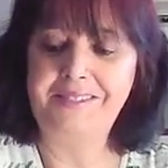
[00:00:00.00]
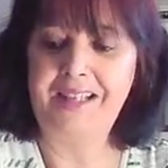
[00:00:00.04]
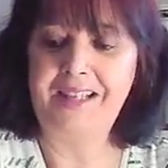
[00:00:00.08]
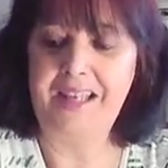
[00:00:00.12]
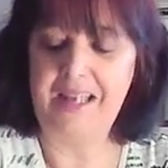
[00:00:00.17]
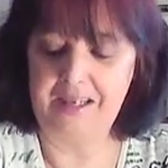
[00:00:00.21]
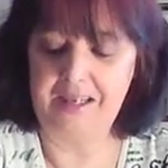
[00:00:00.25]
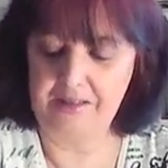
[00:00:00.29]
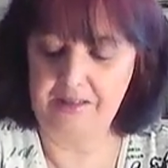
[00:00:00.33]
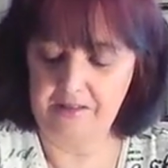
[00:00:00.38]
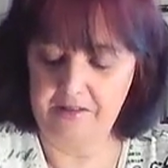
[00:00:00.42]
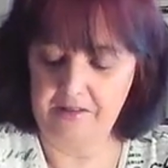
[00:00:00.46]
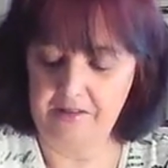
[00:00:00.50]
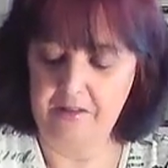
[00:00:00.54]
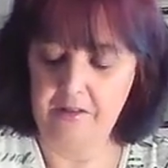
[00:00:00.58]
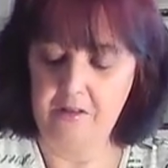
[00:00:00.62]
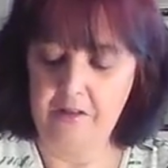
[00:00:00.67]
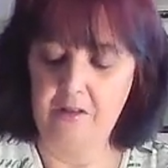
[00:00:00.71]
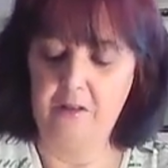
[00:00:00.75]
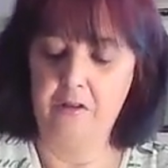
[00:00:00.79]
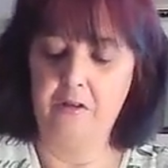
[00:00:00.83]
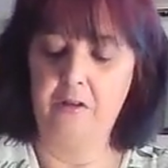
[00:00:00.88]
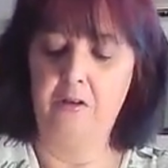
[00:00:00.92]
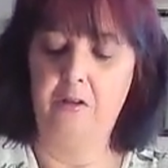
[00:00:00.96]
Okay.
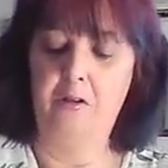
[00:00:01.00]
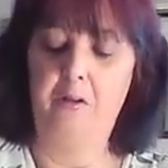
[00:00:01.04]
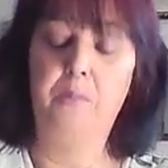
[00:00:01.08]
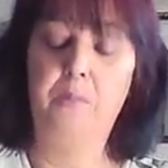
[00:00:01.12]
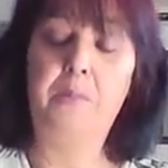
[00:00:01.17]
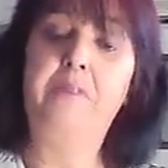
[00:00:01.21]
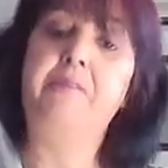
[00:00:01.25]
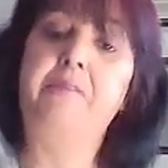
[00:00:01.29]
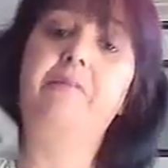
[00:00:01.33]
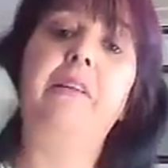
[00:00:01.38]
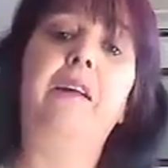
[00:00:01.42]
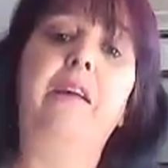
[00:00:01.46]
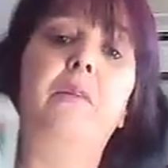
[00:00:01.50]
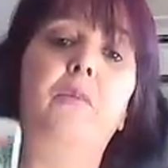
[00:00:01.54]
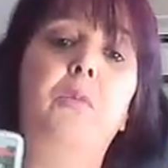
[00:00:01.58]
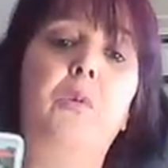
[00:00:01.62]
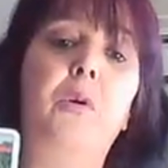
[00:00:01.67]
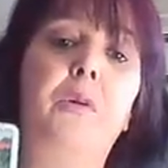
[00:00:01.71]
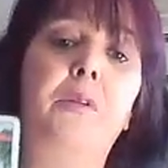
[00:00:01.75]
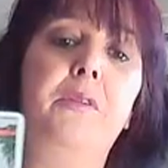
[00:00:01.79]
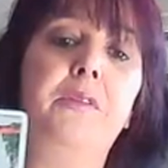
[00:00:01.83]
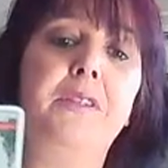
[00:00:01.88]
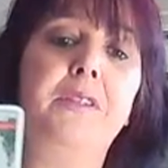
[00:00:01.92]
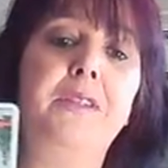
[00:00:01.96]
Be around
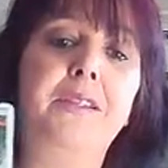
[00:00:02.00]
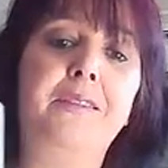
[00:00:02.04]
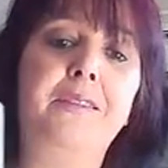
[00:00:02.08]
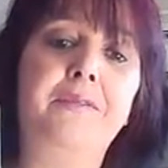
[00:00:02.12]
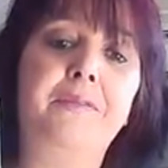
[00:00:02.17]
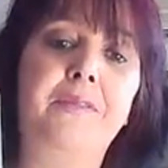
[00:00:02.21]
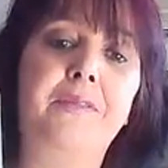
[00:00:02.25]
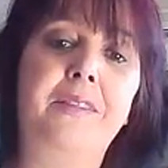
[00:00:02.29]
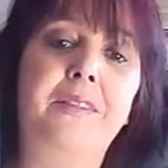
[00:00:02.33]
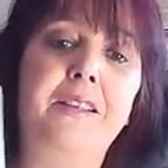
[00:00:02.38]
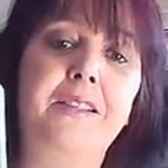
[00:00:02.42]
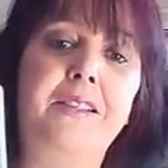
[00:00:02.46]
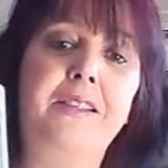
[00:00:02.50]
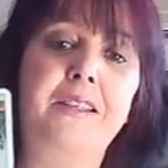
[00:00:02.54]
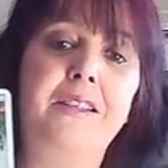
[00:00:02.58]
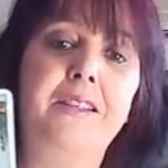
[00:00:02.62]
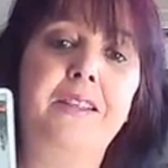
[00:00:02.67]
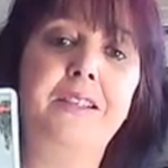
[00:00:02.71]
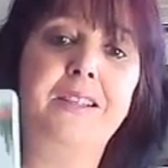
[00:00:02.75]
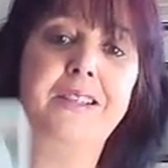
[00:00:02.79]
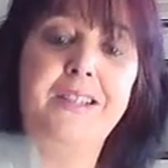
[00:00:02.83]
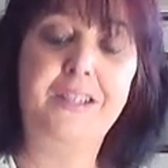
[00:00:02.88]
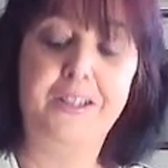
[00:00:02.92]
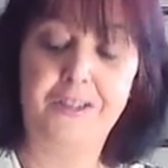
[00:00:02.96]
what's this
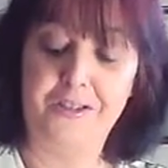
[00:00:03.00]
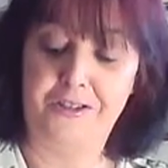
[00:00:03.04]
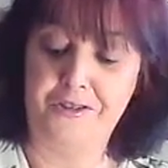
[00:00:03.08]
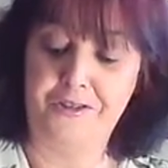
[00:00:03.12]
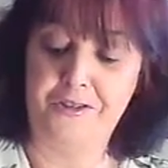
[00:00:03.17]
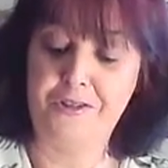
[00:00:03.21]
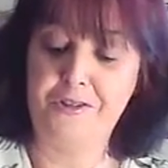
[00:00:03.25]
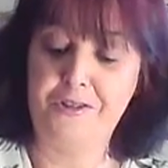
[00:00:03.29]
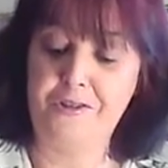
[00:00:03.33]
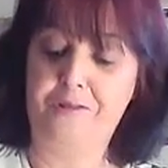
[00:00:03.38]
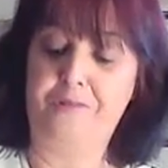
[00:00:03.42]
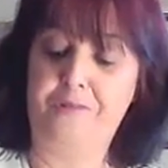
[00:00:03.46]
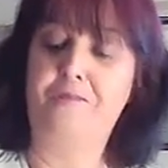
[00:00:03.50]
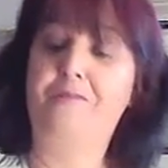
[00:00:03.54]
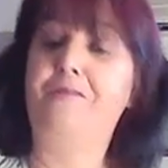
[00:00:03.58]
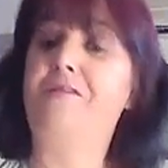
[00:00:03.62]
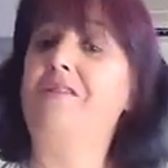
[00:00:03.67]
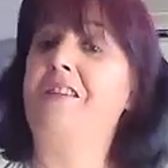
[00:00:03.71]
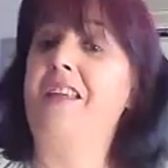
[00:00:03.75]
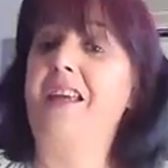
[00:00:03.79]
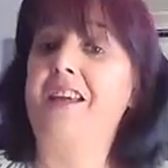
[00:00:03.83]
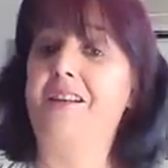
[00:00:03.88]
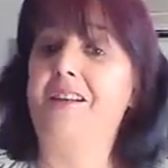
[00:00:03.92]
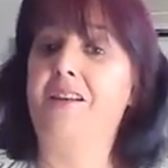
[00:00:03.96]
indecision too,
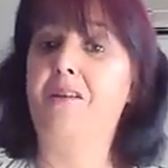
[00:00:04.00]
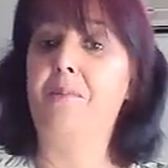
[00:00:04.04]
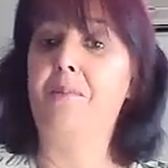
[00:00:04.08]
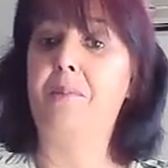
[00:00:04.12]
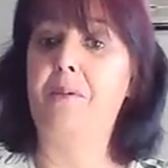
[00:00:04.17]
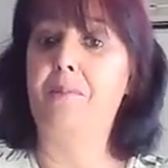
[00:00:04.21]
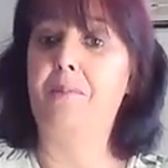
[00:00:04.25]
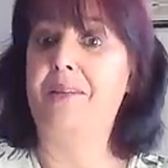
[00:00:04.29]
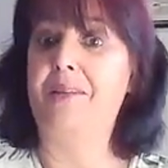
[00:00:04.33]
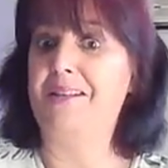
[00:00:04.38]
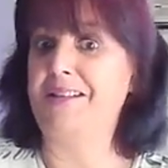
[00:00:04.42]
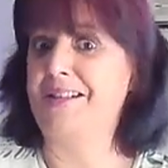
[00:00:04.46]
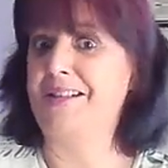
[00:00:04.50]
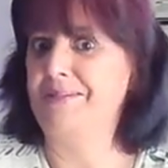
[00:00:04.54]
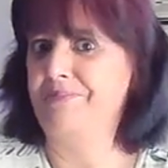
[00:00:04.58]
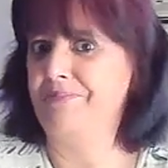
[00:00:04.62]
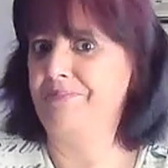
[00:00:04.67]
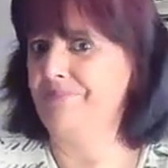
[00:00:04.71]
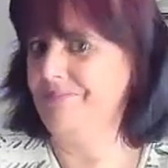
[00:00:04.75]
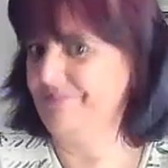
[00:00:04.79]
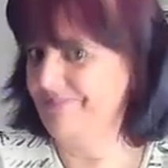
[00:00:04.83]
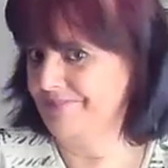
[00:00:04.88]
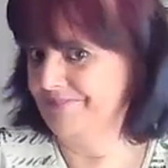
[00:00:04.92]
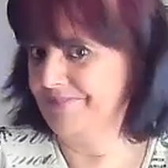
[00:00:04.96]
for that commitment
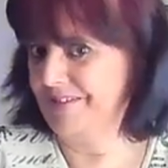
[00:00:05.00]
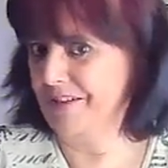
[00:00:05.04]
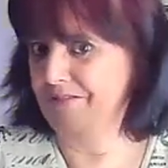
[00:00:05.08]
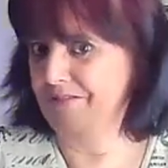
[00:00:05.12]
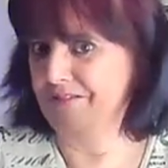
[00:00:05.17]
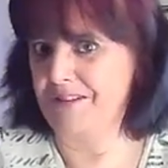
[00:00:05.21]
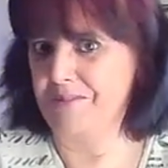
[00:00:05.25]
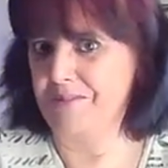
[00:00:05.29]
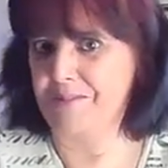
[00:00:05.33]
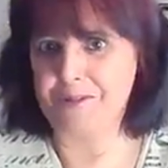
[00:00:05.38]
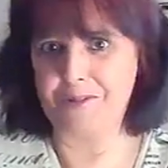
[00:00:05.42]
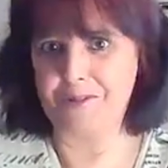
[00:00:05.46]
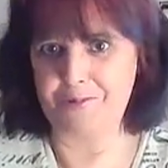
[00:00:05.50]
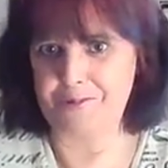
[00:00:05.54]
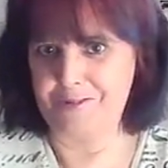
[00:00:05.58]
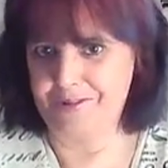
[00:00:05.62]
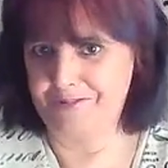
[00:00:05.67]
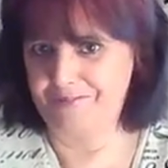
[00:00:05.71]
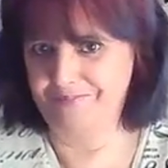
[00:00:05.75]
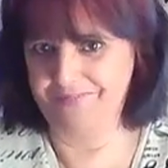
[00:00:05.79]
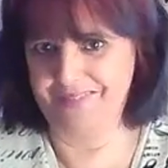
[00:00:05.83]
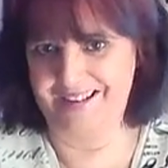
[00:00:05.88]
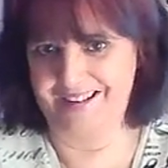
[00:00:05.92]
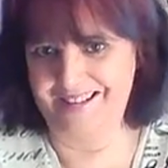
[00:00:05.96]
of some sort.